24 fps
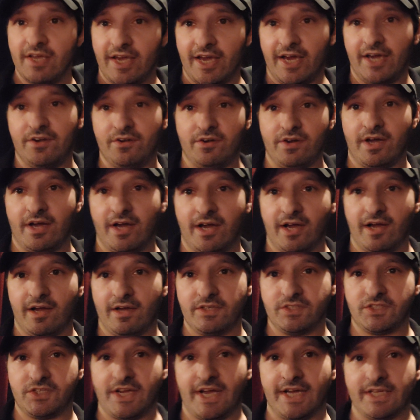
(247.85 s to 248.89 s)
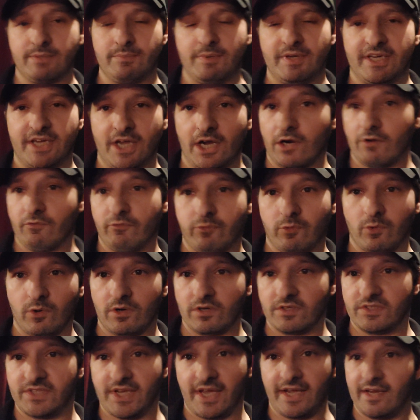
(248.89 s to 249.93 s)
and she had to be cared
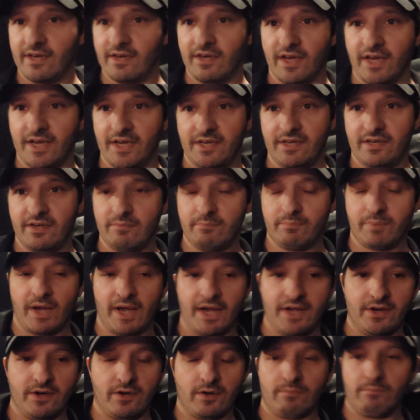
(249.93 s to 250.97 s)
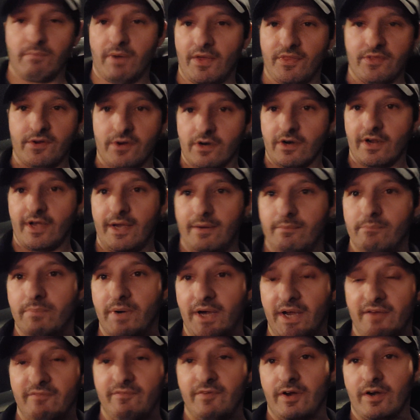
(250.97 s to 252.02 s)
for day and night by her mother and
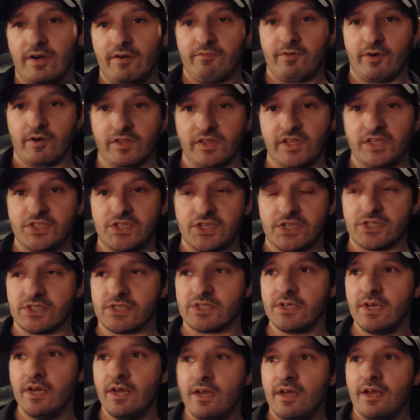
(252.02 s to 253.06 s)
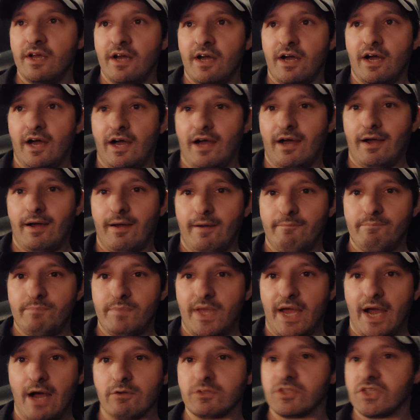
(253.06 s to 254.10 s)
by a very religious
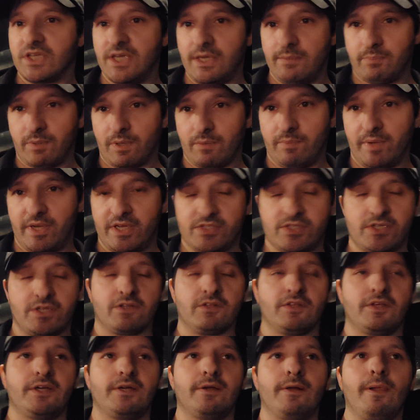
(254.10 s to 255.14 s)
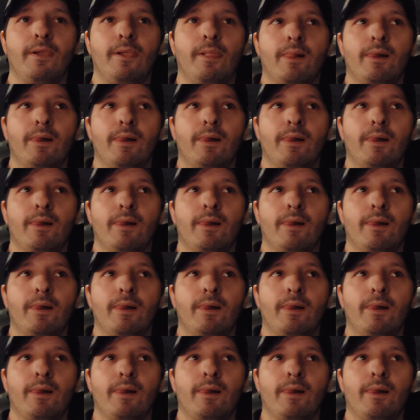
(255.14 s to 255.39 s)
housekeeper, basically.